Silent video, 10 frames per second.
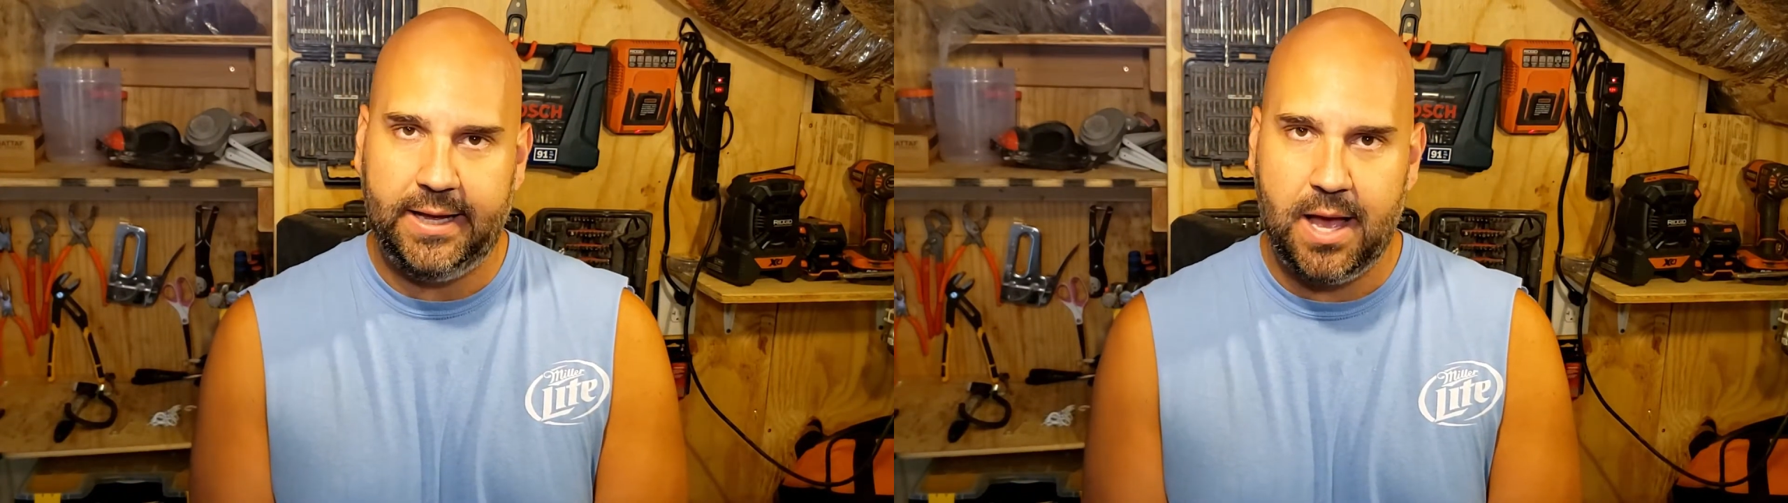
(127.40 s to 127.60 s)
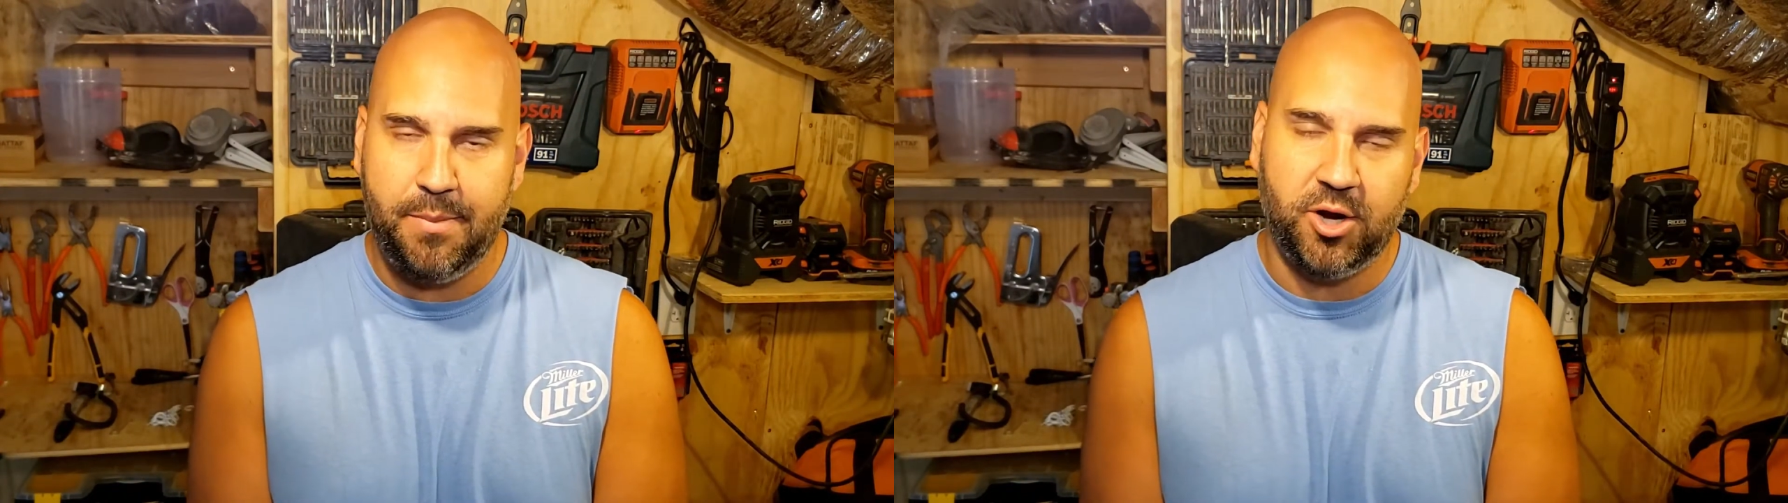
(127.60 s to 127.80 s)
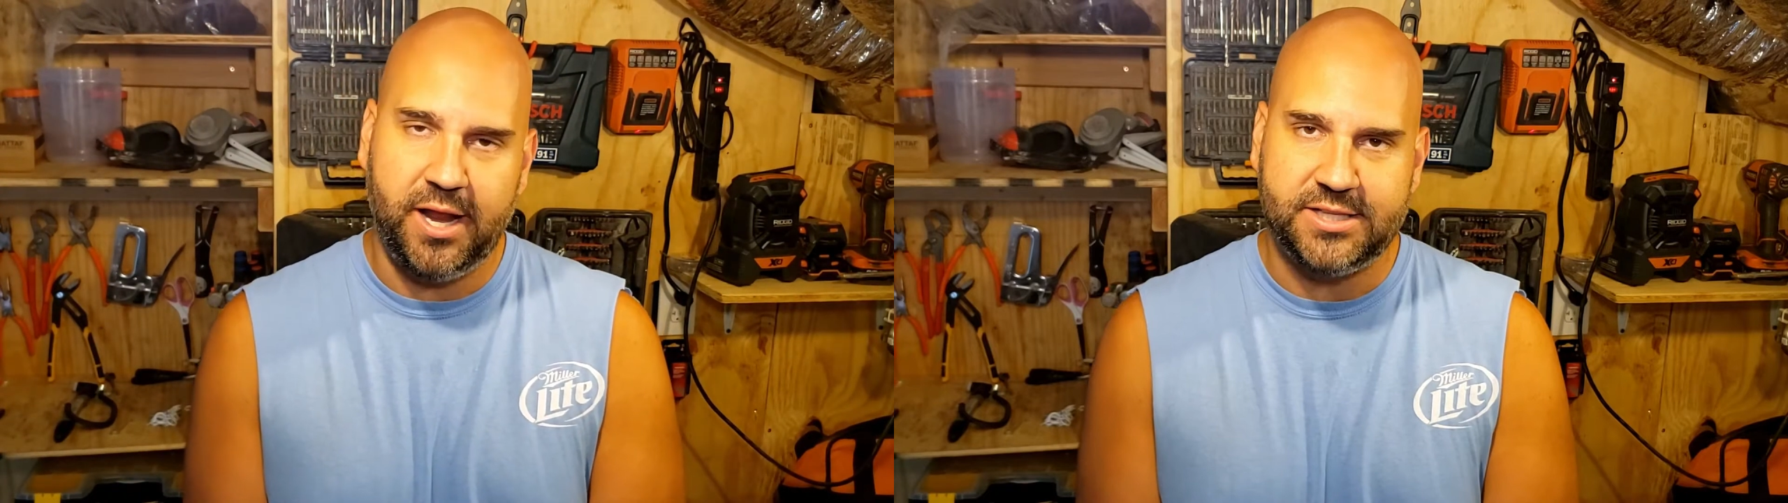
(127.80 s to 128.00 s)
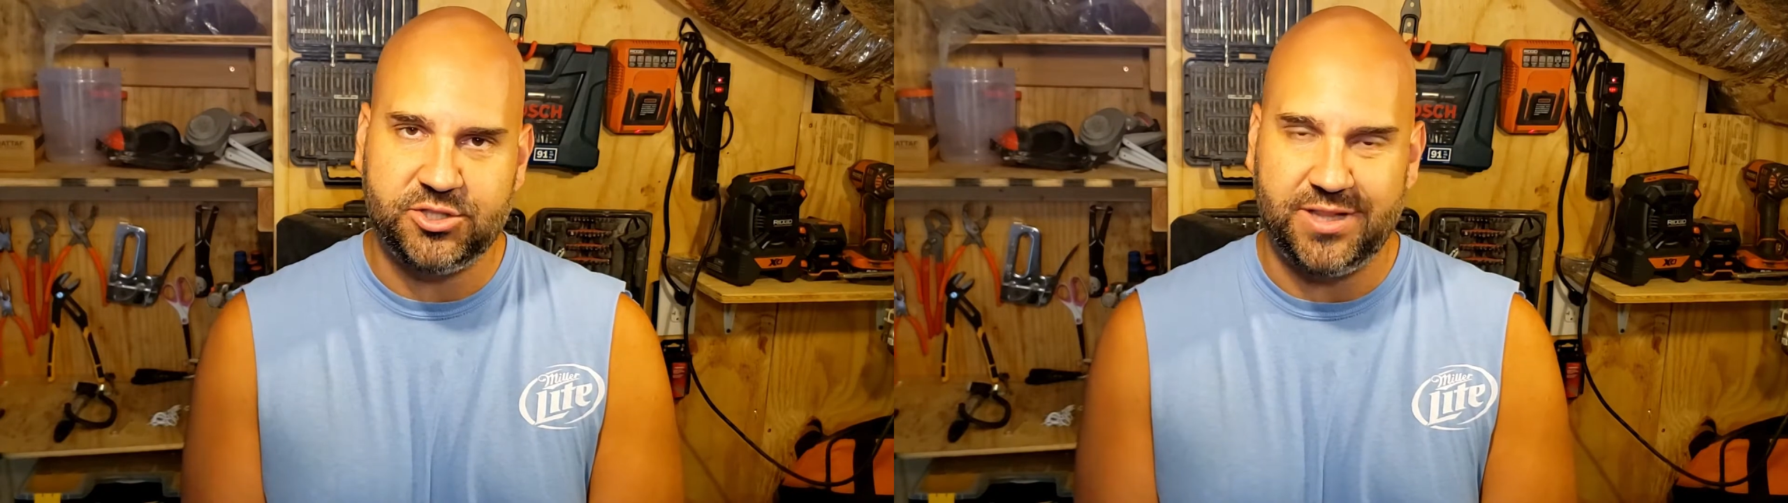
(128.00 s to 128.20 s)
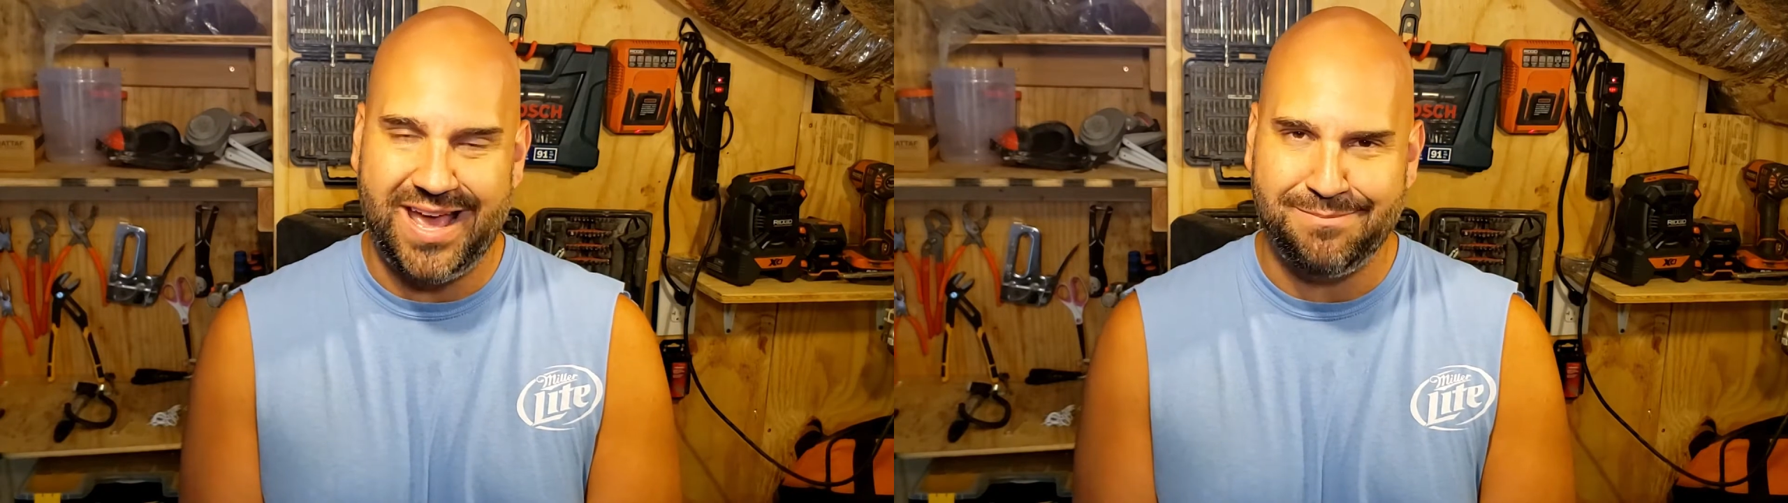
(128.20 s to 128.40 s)
I better
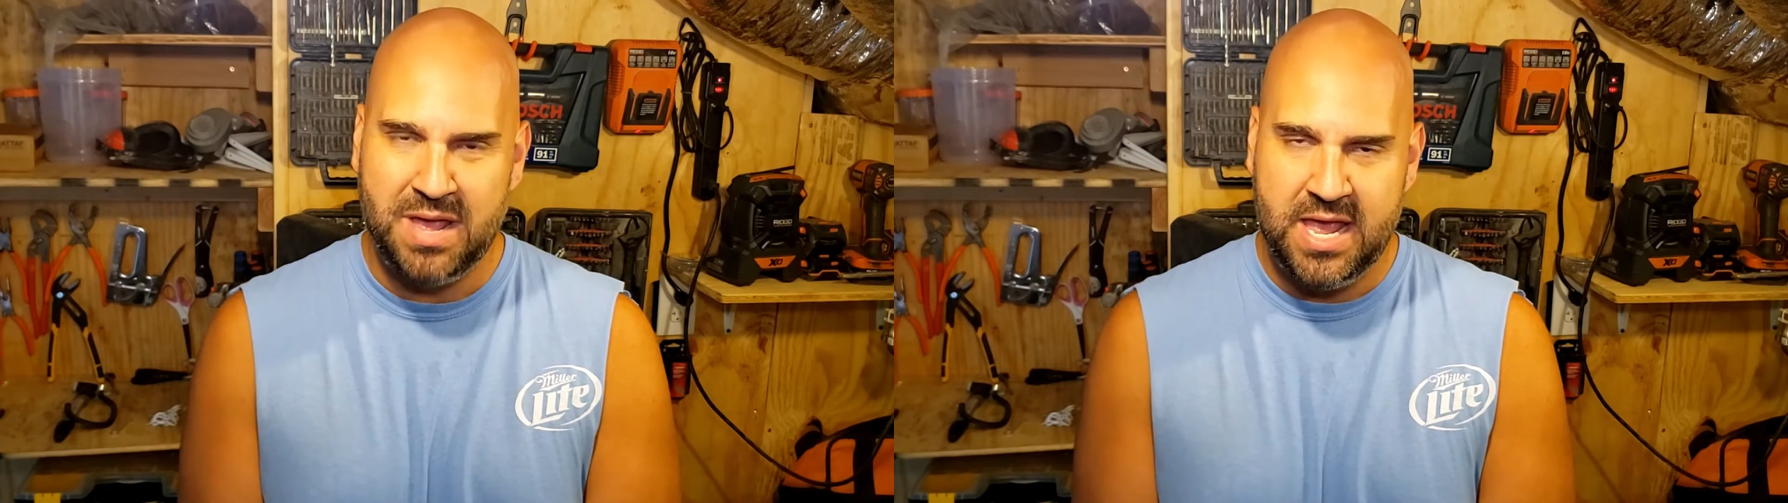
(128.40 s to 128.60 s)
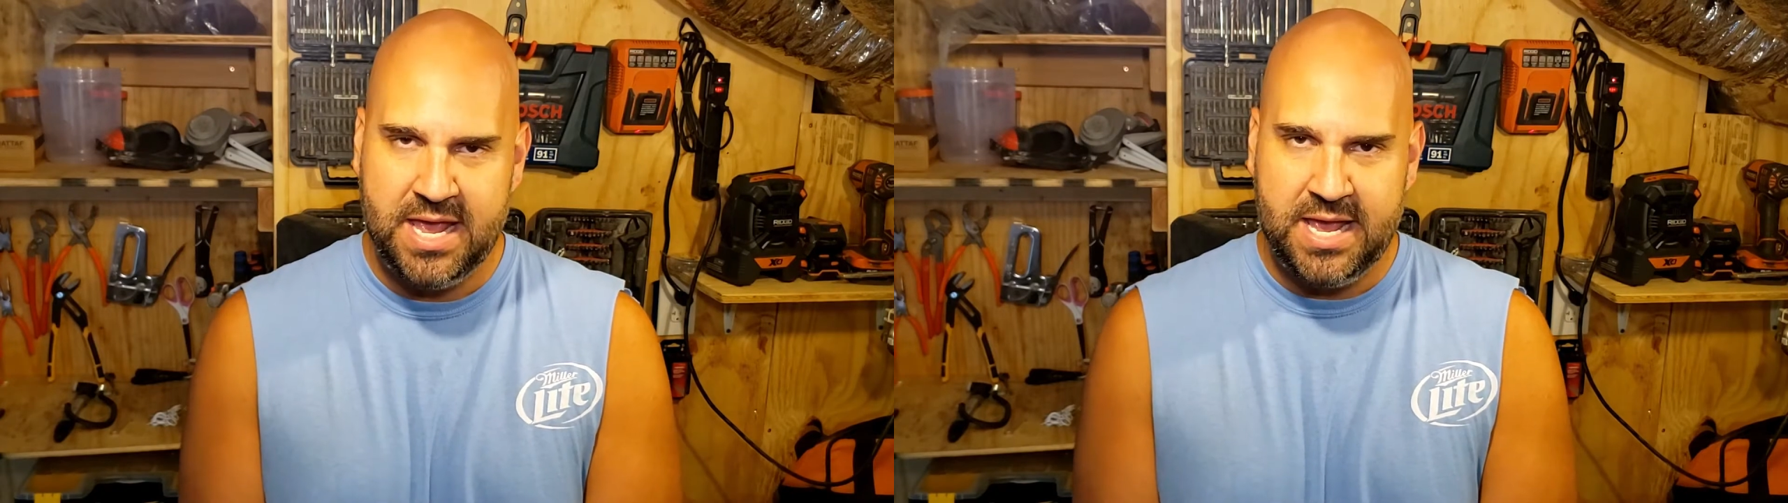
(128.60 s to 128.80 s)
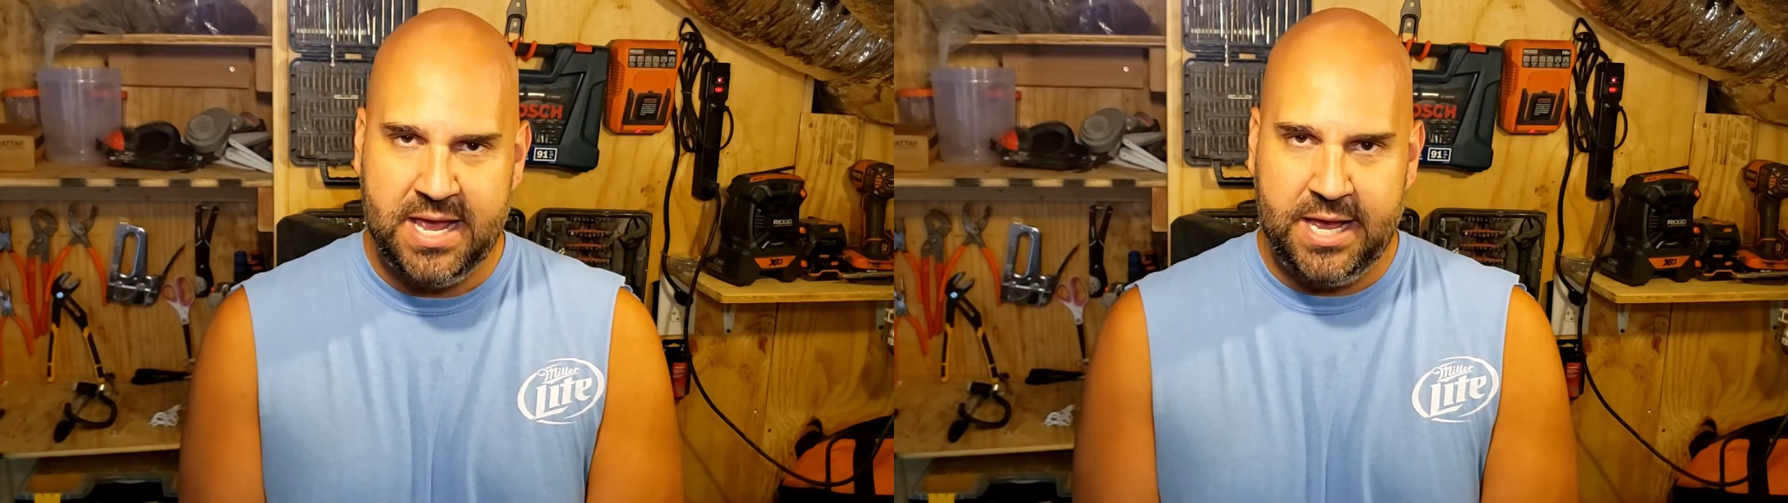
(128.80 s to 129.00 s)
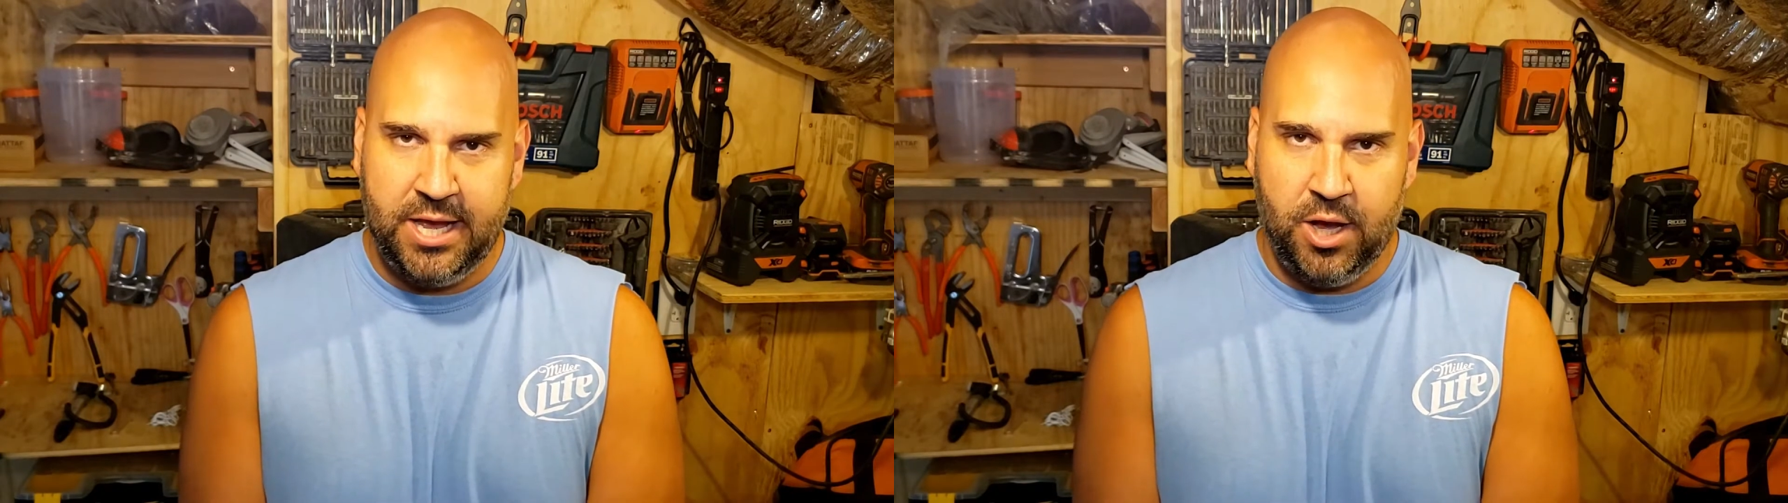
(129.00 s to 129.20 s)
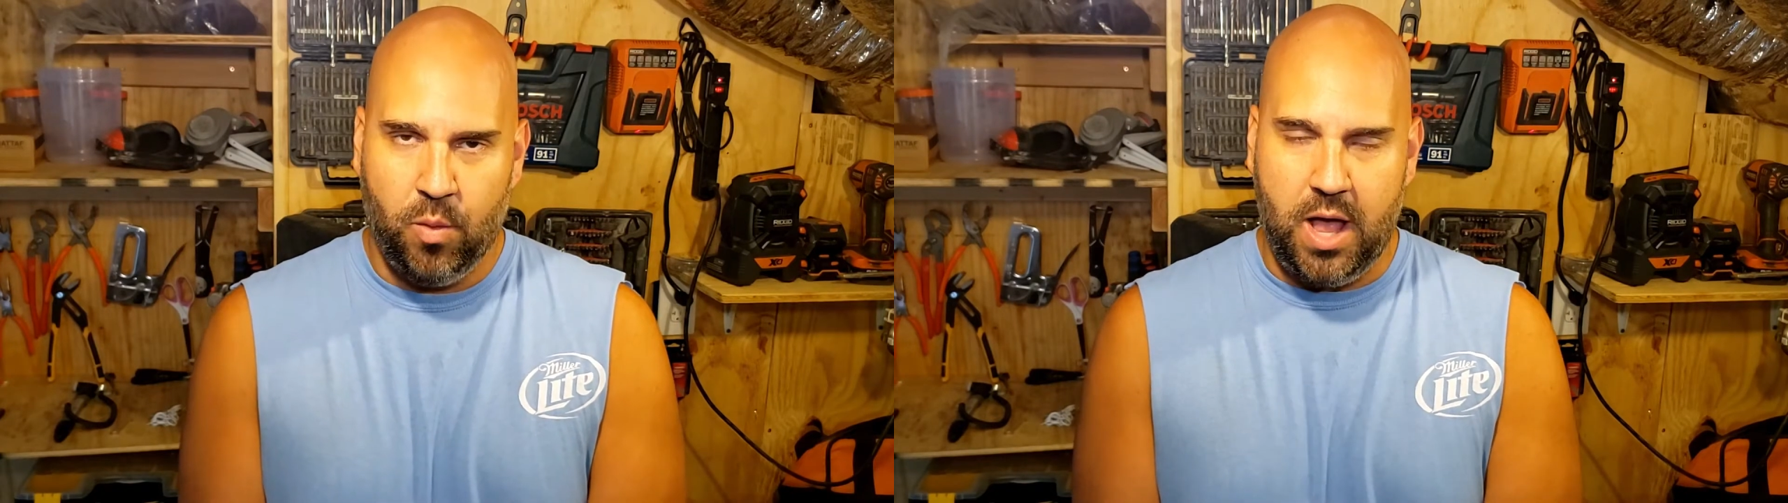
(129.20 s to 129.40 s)
answer that.
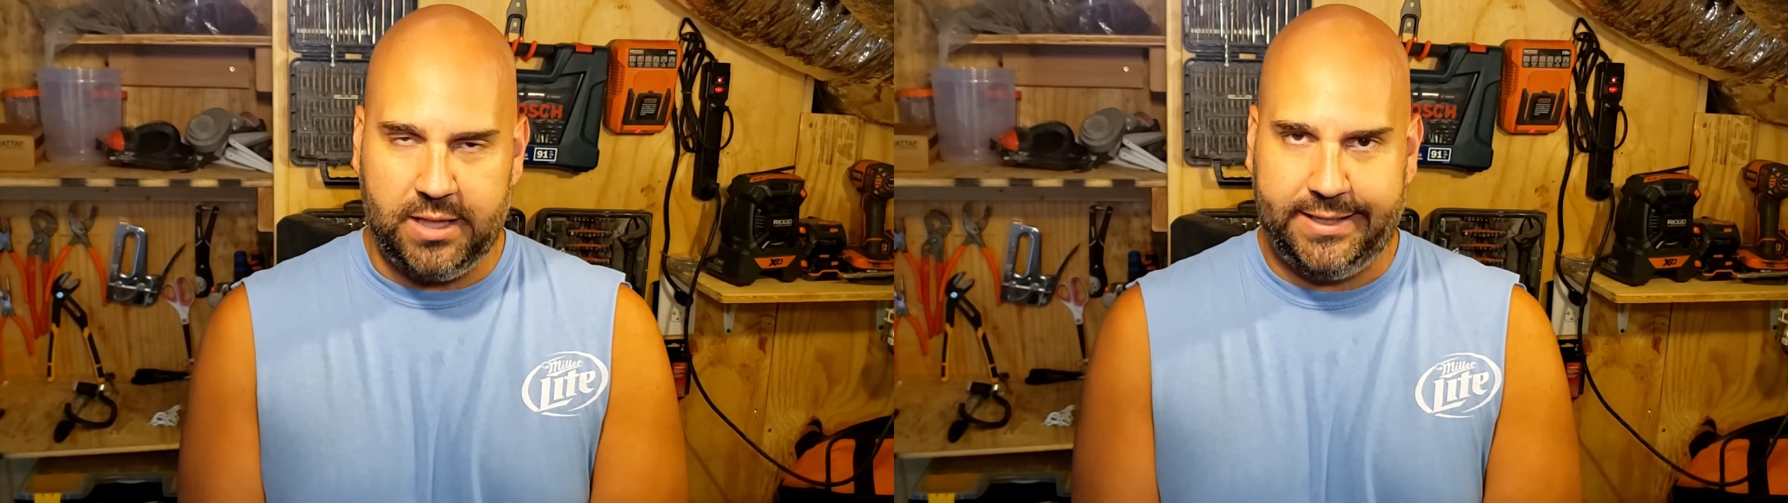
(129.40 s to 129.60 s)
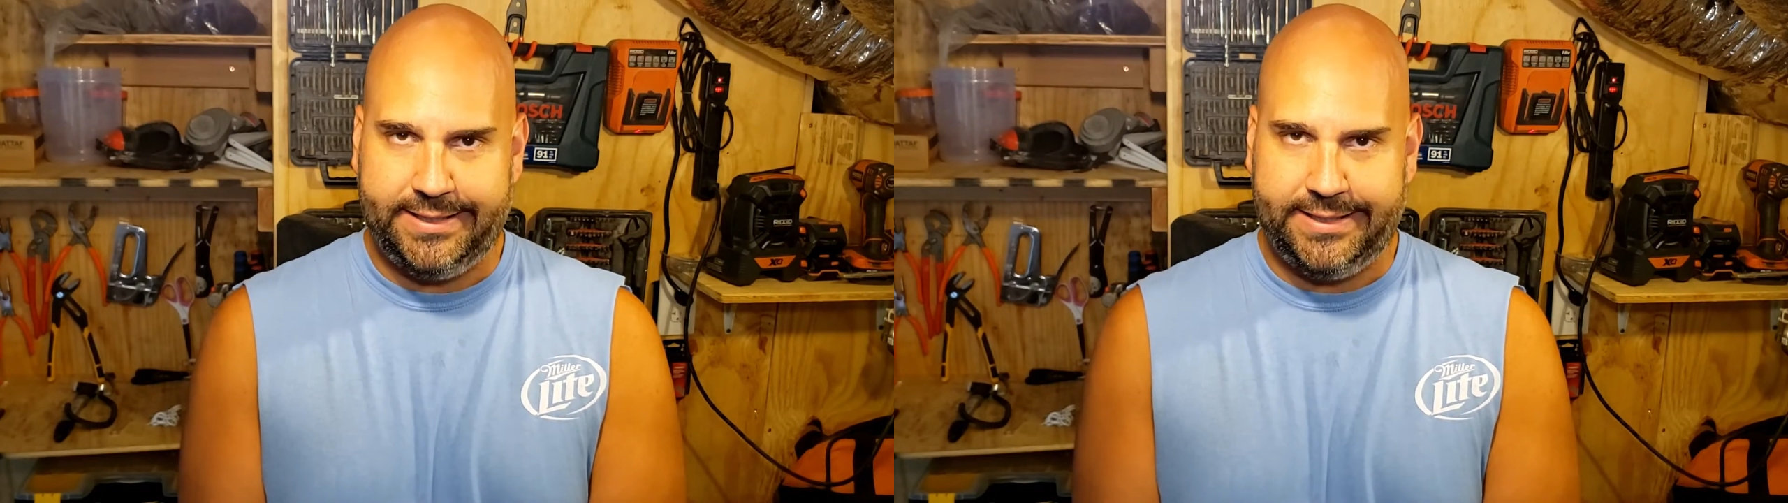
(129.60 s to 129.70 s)
Well,